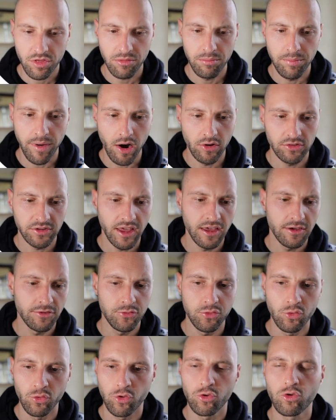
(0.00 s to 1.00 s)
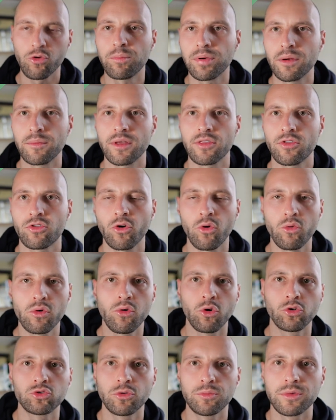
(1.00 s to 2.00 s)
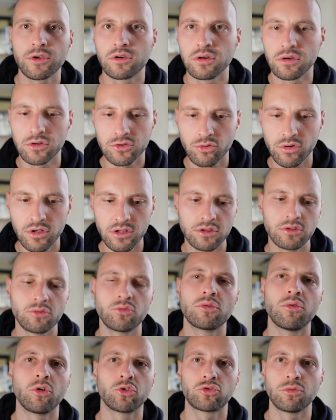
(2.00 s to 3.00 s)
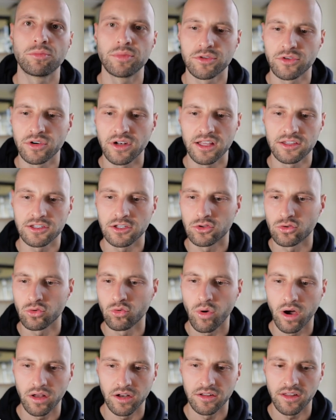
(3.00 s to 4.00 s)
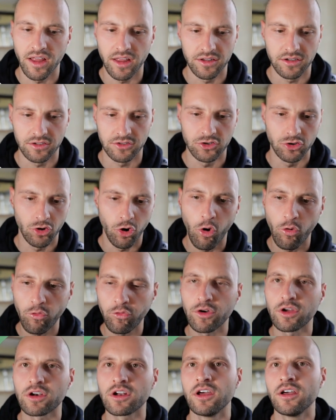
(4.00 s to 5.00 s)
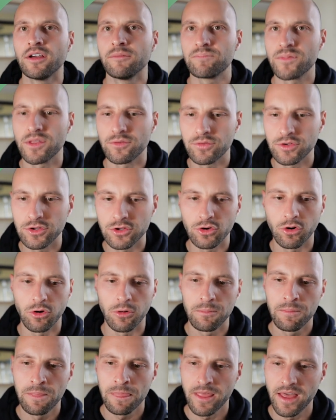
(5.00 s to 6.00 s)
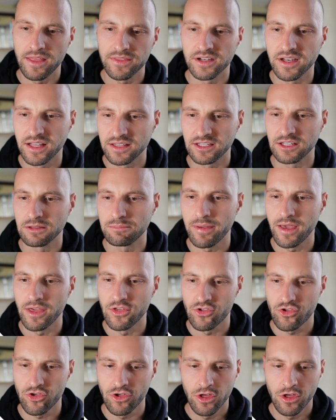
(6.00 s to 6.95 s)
about a food supplement. So we want to be congruent, we want to be related to one another, the offer, the video, and the landing page.